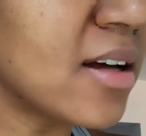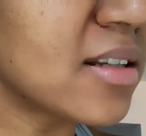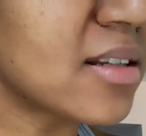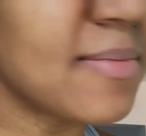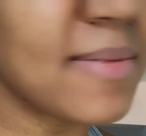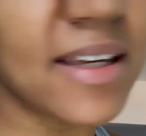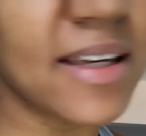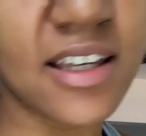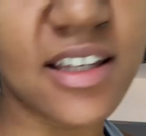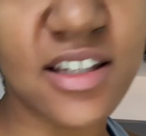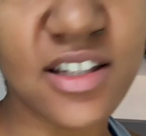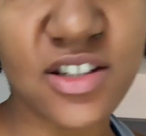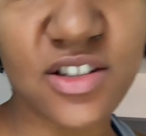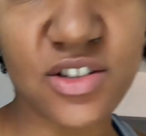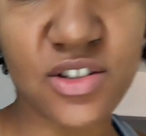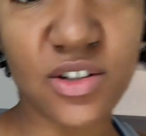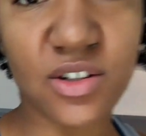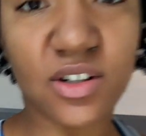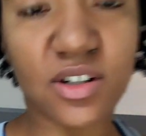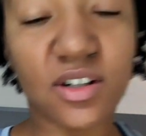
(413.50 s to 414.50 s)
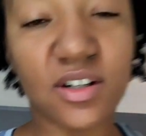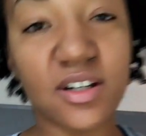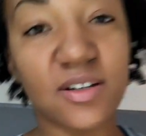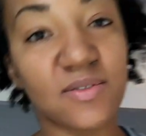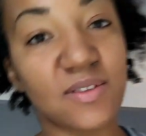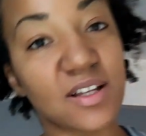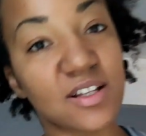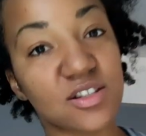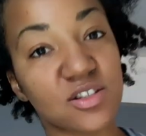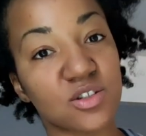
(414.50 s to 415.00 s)
To make it easier,
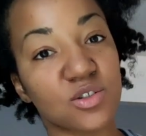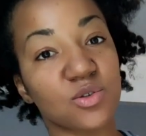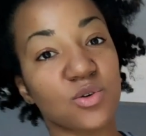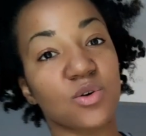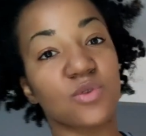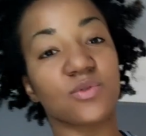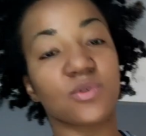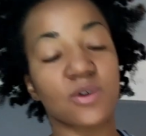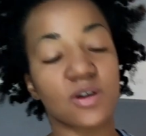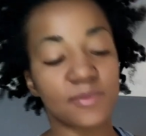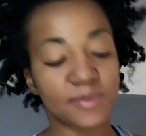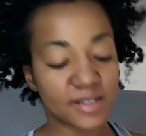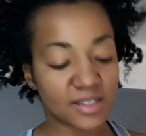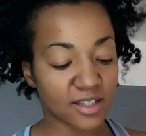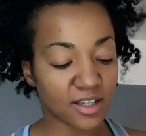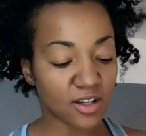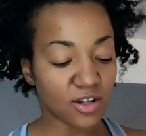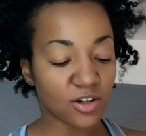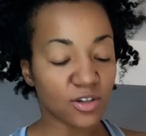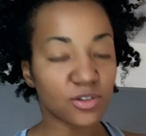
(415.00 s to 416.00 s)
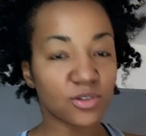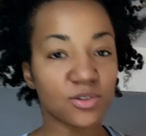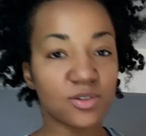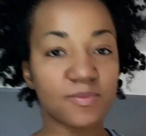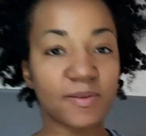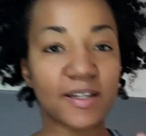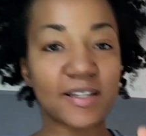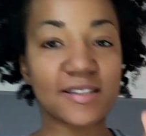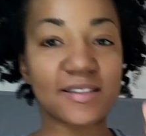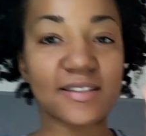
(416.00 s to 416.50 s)
if that's too overwhelming to get all those
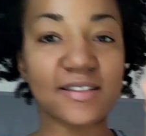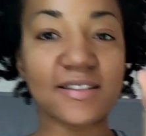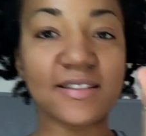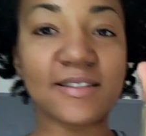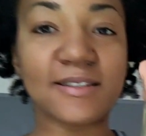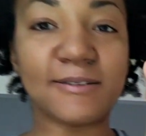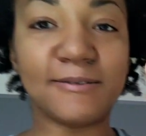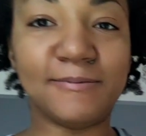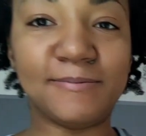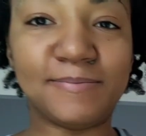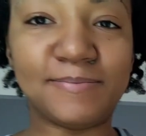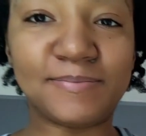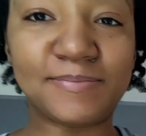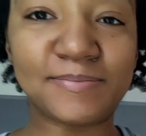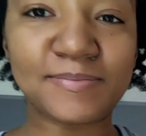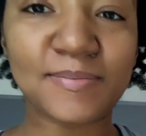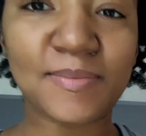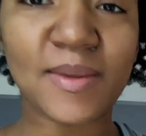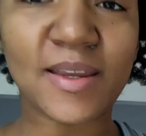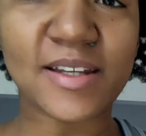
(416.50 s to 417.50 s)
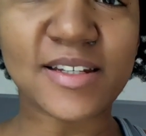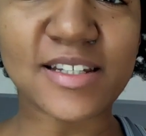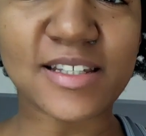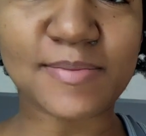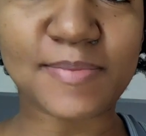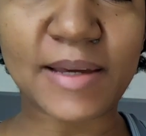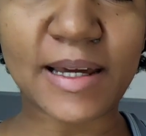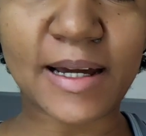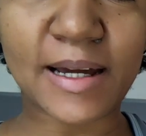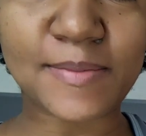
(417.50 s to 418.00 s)
spices,
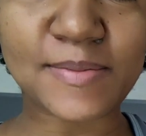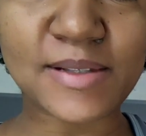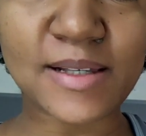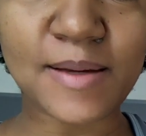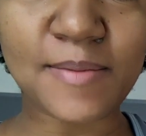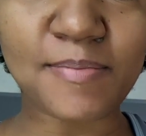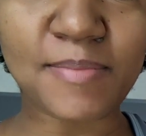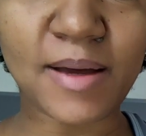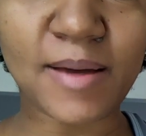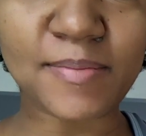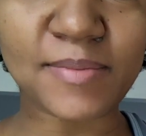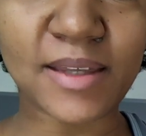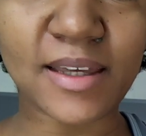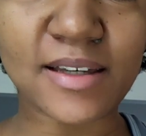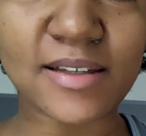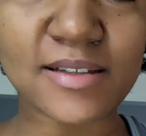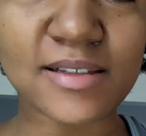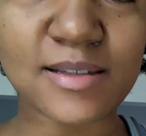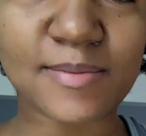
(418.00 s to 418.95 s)
just pick up some pumpkin